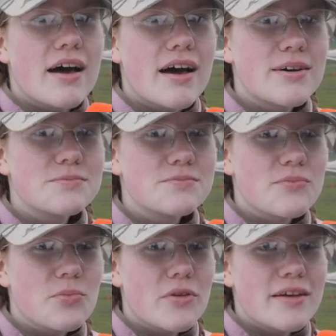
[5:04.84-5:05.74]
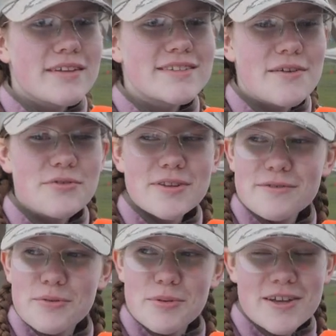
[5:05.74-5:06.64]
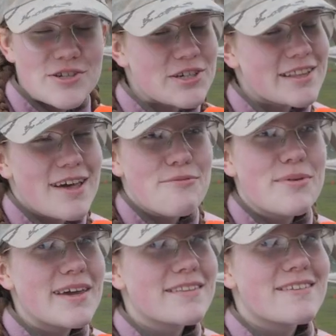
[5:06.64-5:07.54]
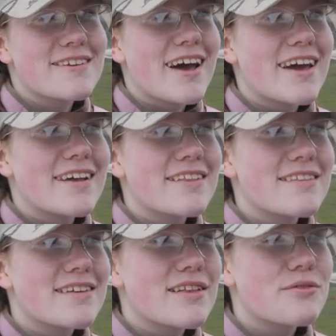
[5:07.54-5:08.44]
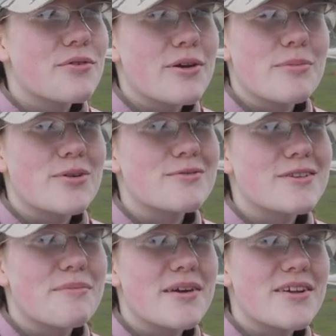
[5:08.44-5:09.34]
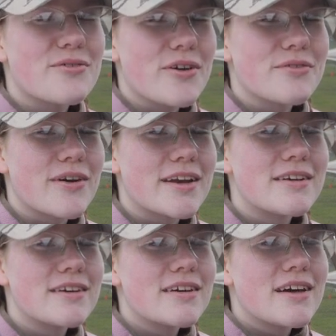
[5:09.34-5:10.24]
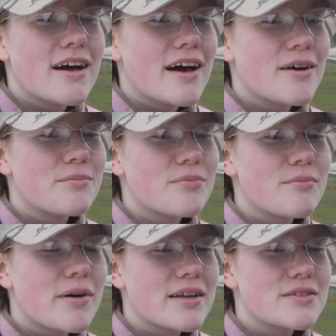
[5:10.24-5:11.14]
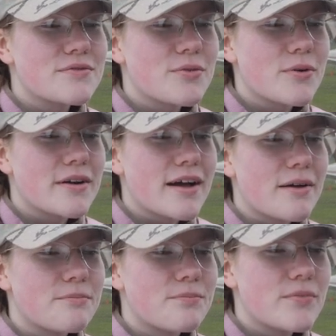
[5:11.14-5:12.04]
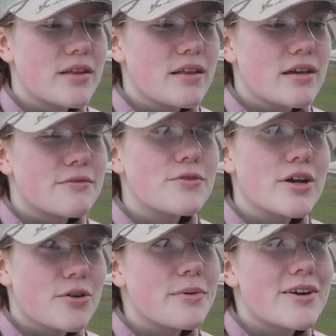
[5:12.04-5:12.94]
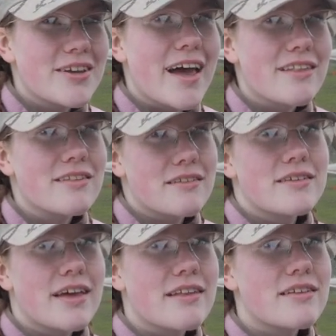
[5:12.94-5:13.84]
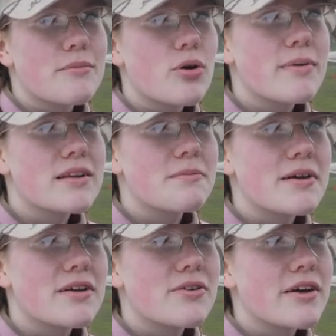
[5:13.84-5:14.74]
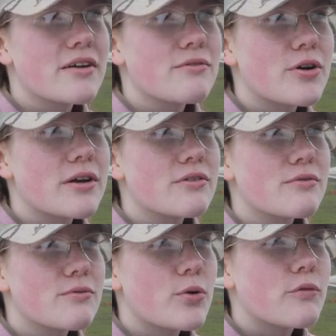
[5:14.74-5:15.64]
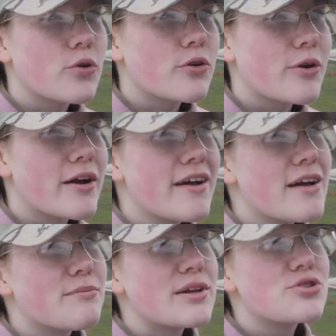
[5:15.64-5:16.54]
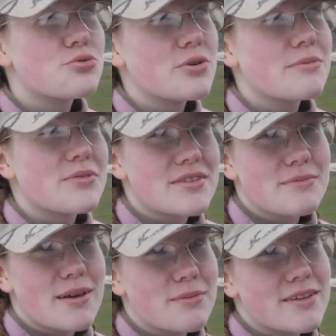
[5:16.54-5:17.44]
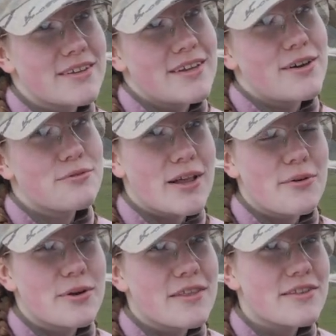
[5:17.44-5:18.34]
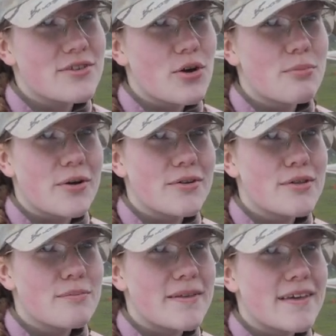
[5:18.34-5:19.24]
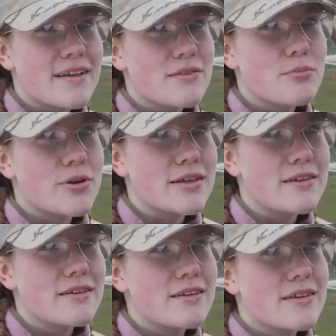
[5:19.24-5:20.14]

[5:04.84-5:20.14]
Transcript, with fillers: Um, definitely for pleasure. I love being in the sky. It's it's very beautiful up there. It's very fun. Um, but for um, for a career, yes, yes, I'm hoping to be a career for for for a career. My dream is to be able to fly one of the snowbirds, but that's pretty